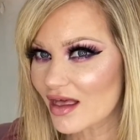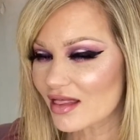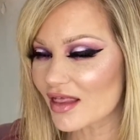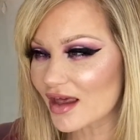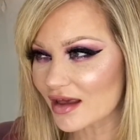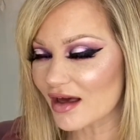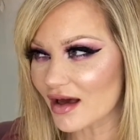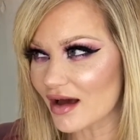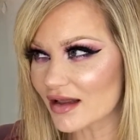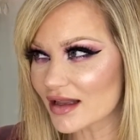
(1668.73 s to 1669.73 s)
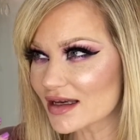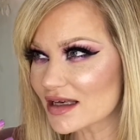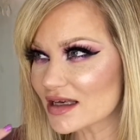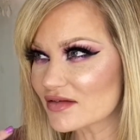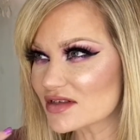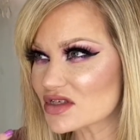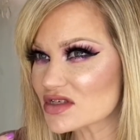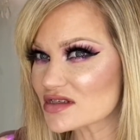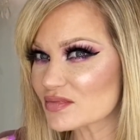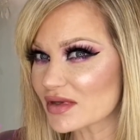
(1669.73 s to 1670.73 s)
Like I like even
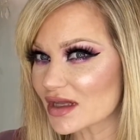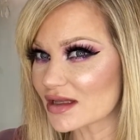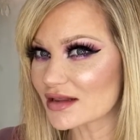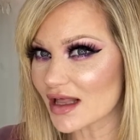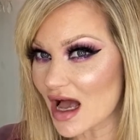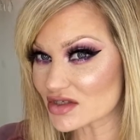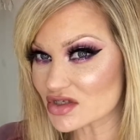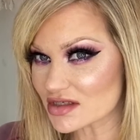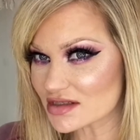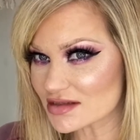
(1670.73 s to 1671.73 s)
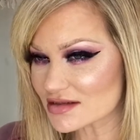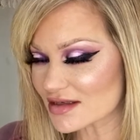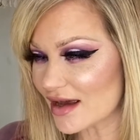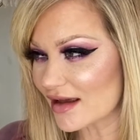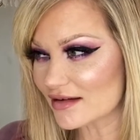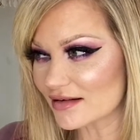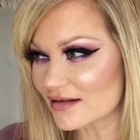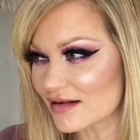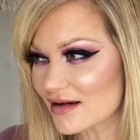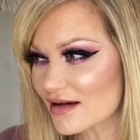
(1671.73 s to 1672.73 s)
just plain lashes
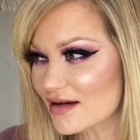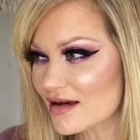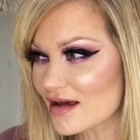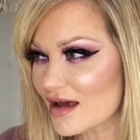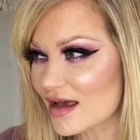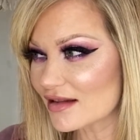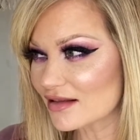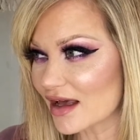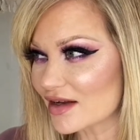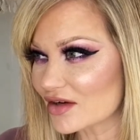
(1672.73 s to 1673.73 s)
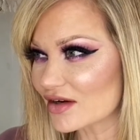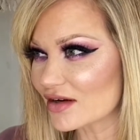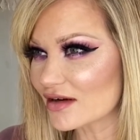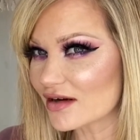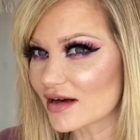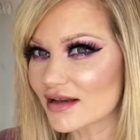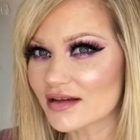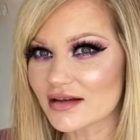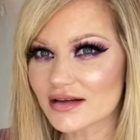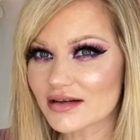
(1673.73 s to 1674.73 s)
and and liner,
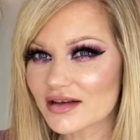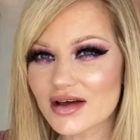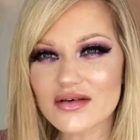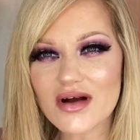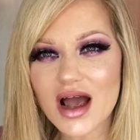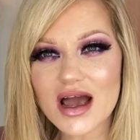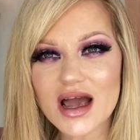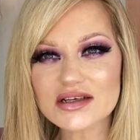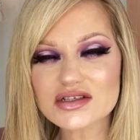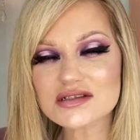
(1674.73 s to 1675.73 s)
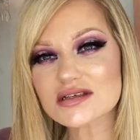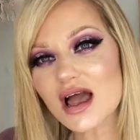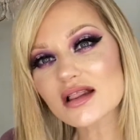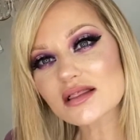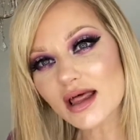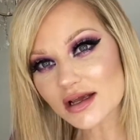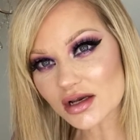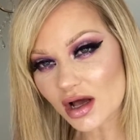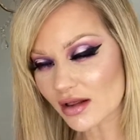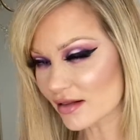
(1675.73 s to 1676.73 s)
and you know, I, I just, I like it
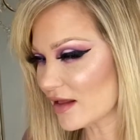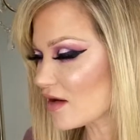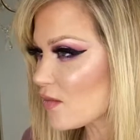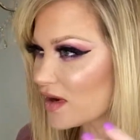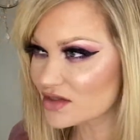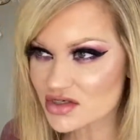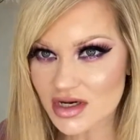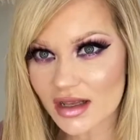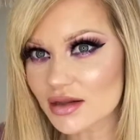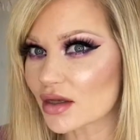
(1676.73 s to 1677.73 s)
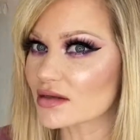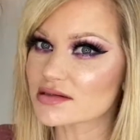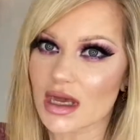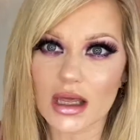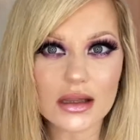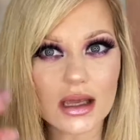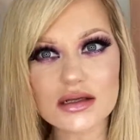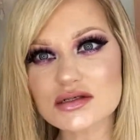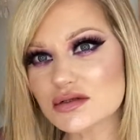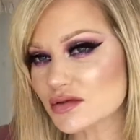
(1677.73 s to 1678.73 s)
all. I like one shade looks, I
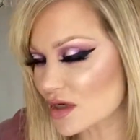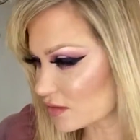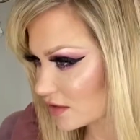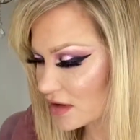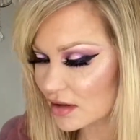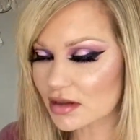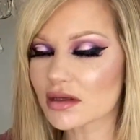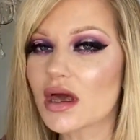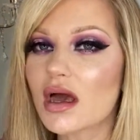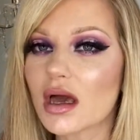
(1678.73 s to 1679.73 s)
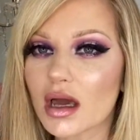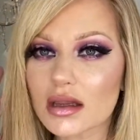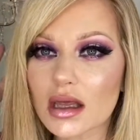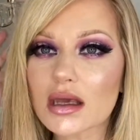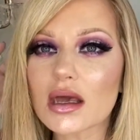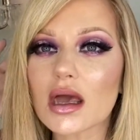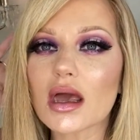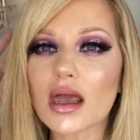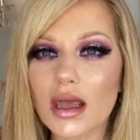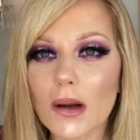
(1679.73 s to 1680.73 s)
like two-tone look, like I like
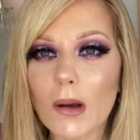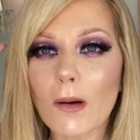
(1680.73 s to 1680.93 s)
it